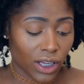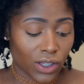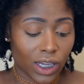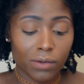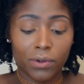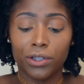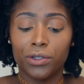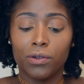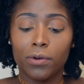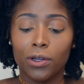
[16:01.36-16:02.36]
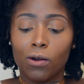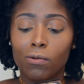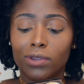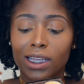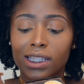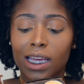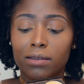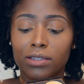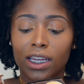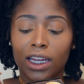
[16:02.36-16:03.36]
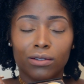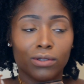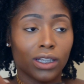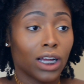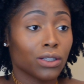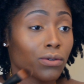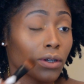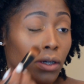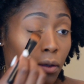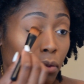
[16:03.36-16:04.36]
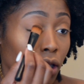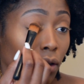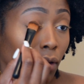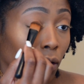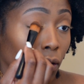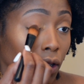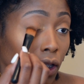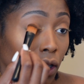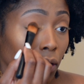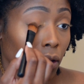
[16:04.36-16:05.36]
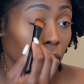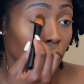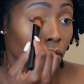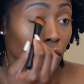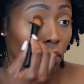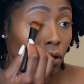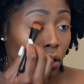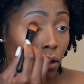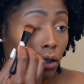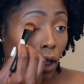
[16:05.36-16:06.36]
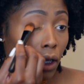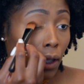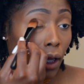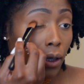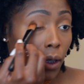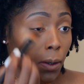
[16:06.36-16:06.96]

So that's what I'm going to do. I'm going to go with that same shade I use to contour and put that right on the lid. Not a lot.